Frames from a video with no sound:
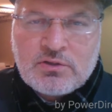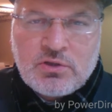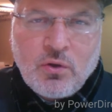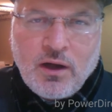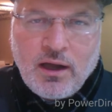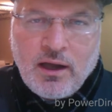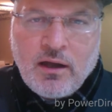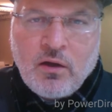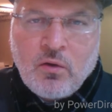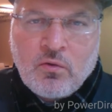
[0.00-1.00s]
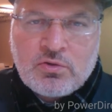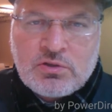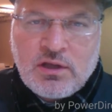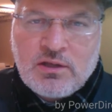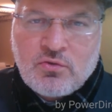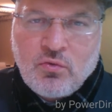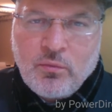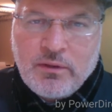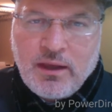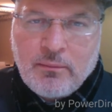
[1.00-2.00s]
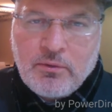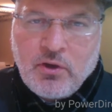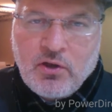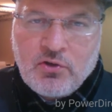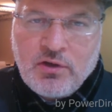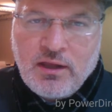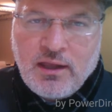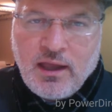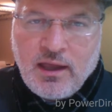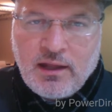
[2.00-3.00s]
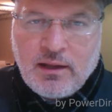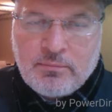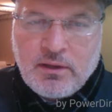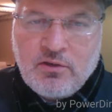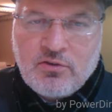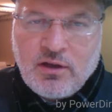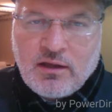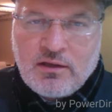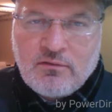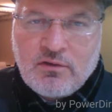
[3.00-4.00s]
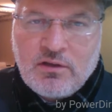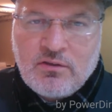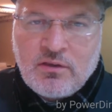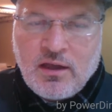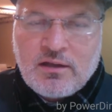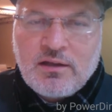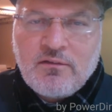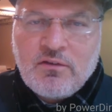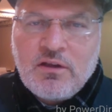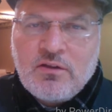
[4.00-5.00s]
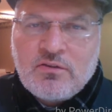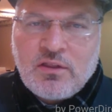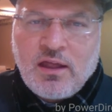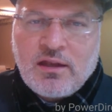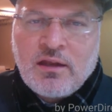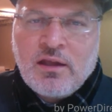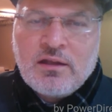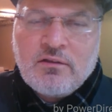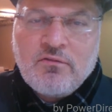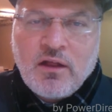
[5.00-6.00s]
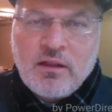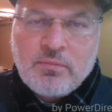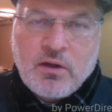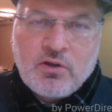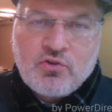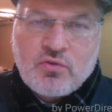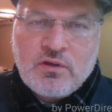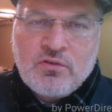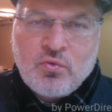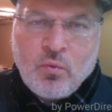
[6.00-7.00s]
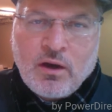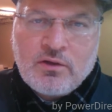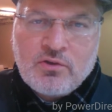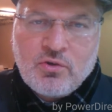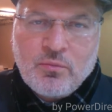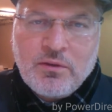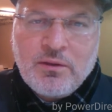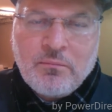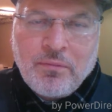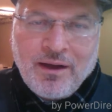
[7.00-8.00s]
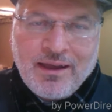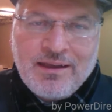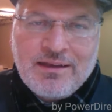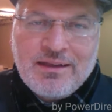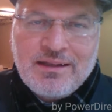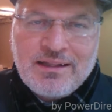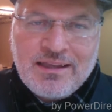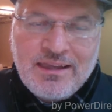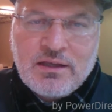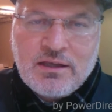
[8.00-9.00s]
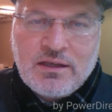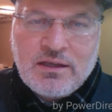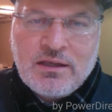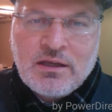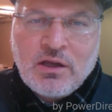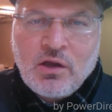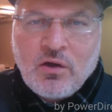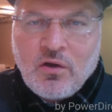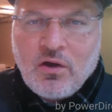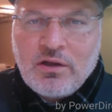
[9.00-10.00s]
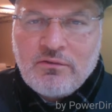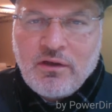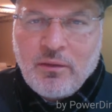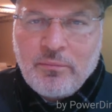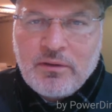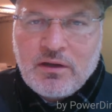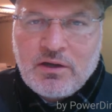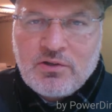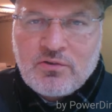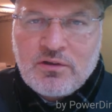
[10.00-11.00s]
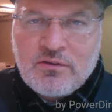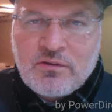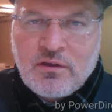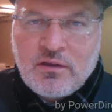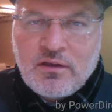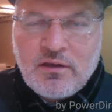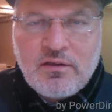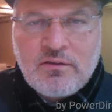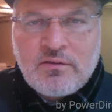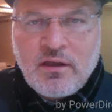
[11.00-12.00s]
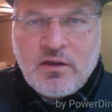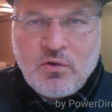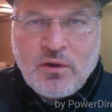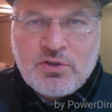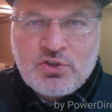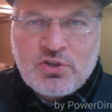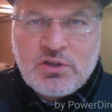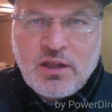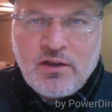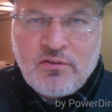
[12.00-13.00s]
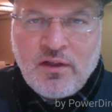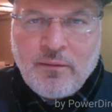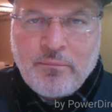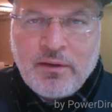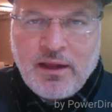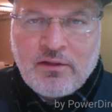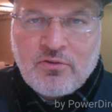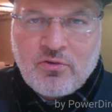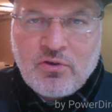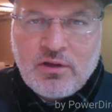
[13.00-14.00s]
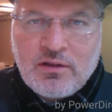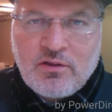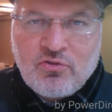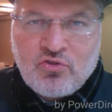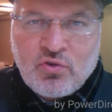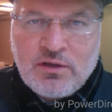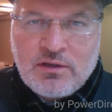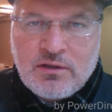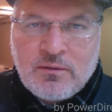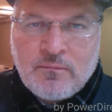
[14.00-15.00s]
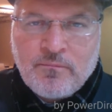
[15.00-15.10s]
So how states will be able to undertake adaptation activities that developed countries want to be binding legally on developing countries, is a question that has not been answered in this treaty.